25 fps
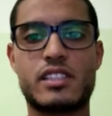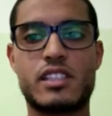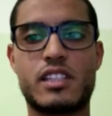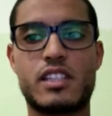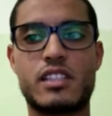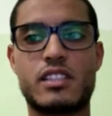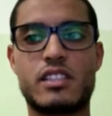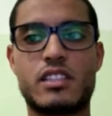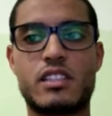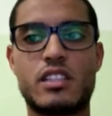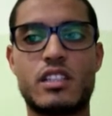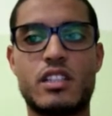
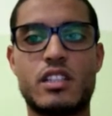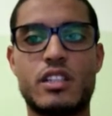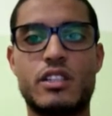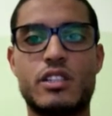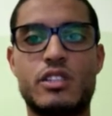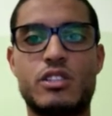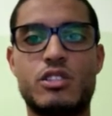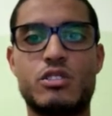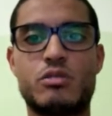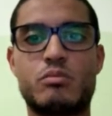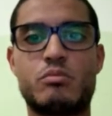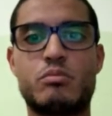site,
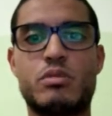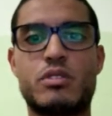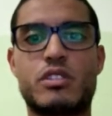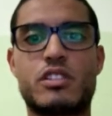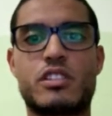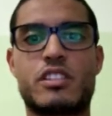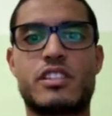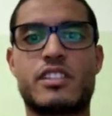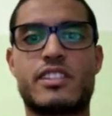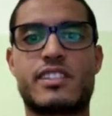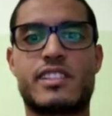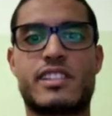you
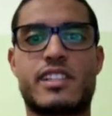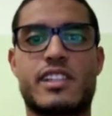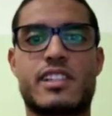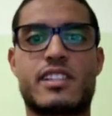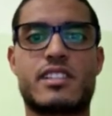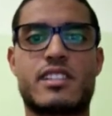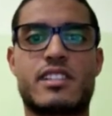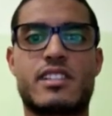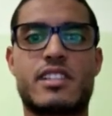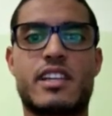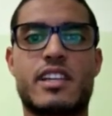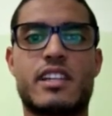book your
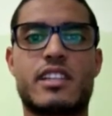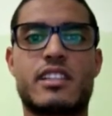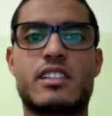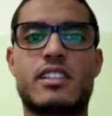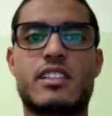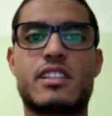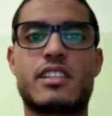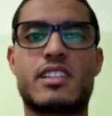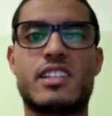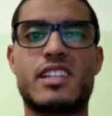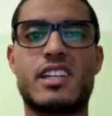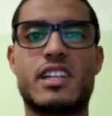test date.
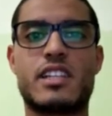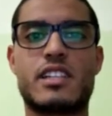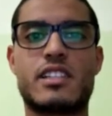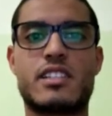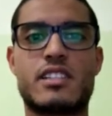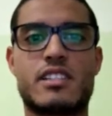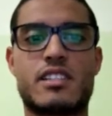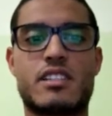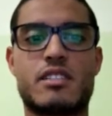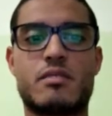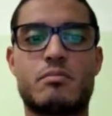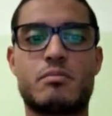That
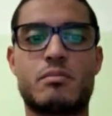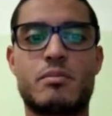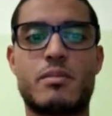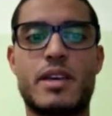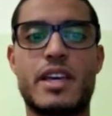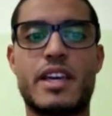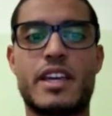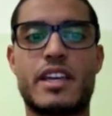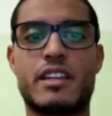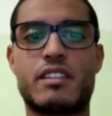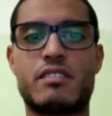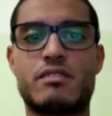is the
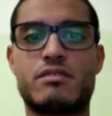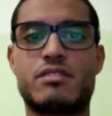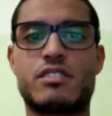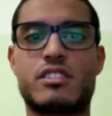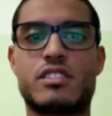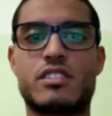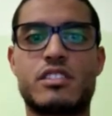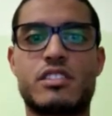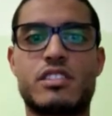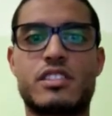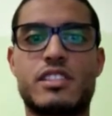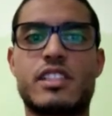main
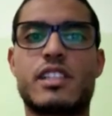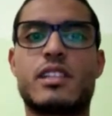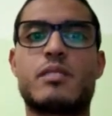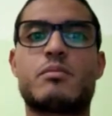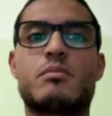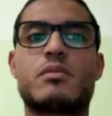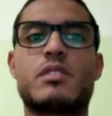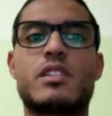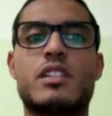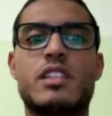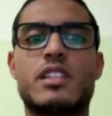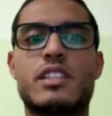first step.
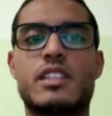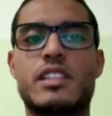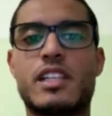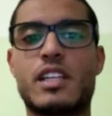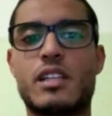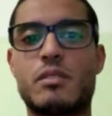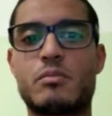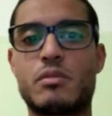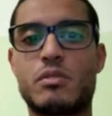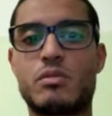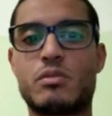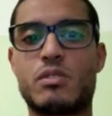
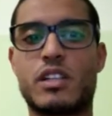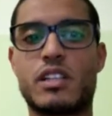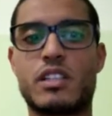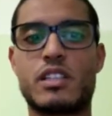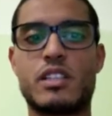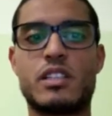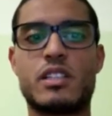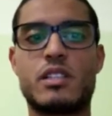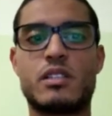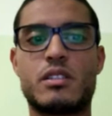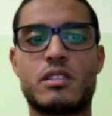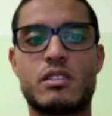Tell me why.
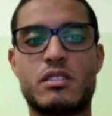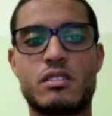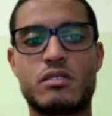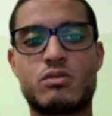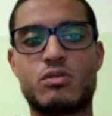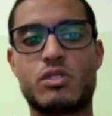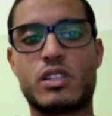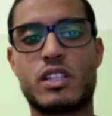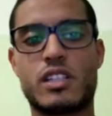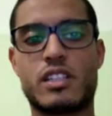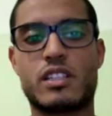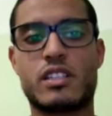
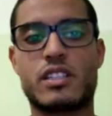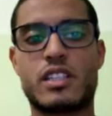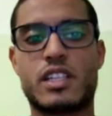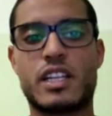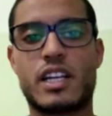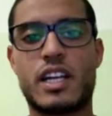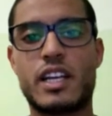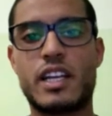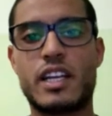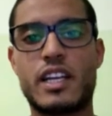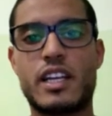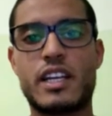Well,
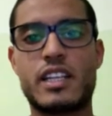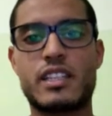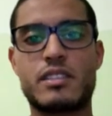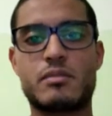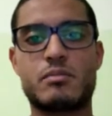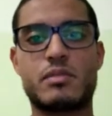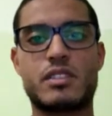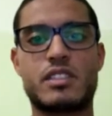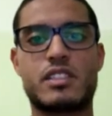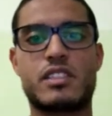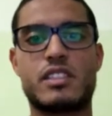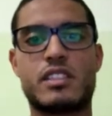I
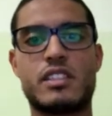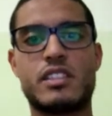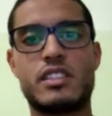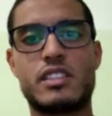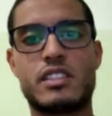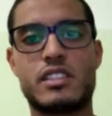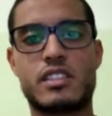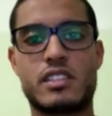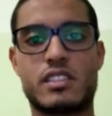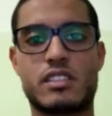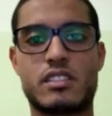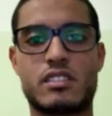had
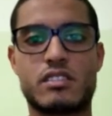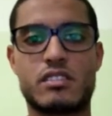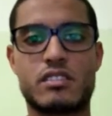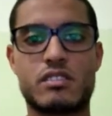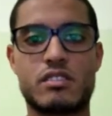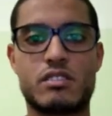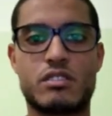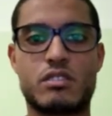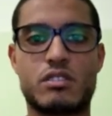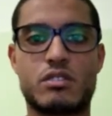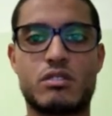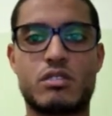material
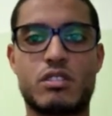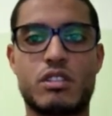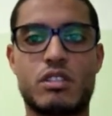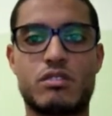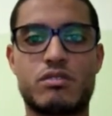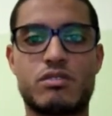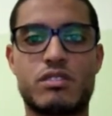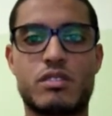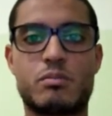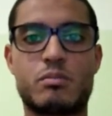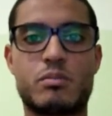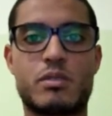
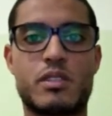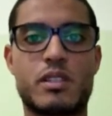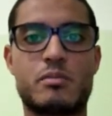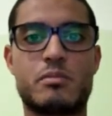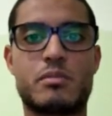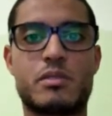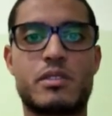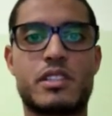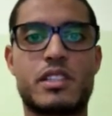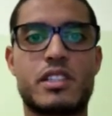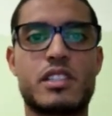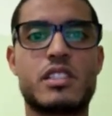TOEFL
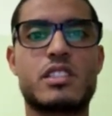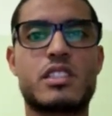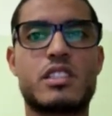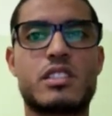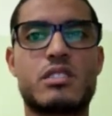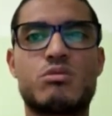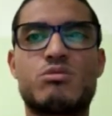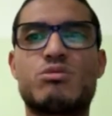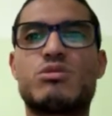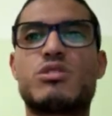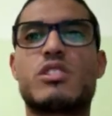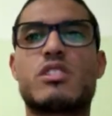
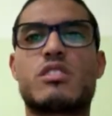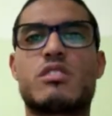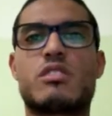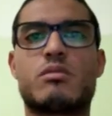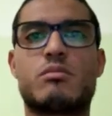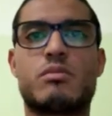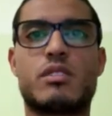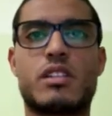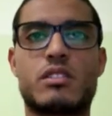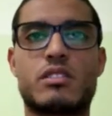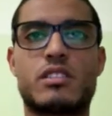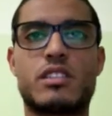preparation worth
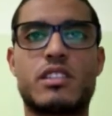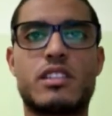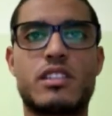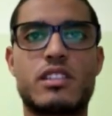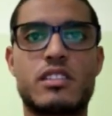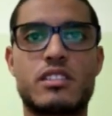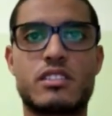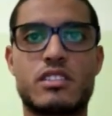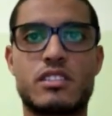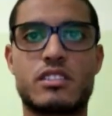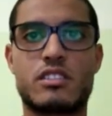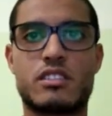about
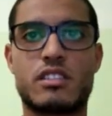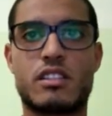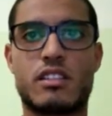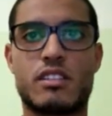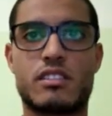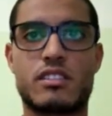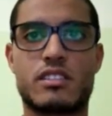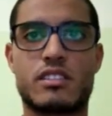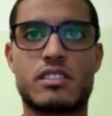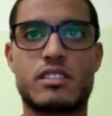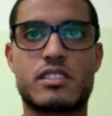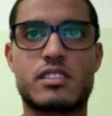
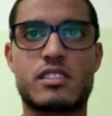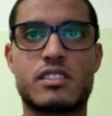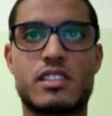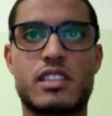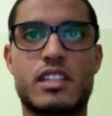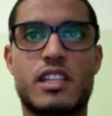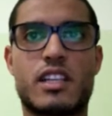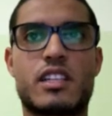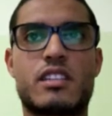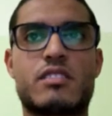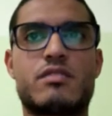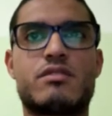
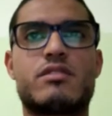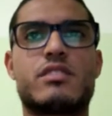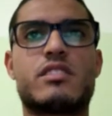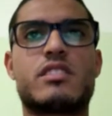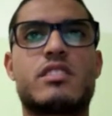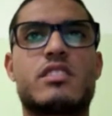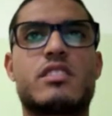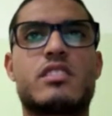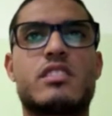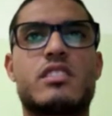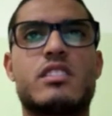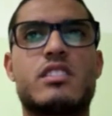$100, like
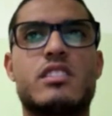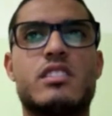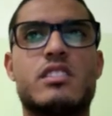for,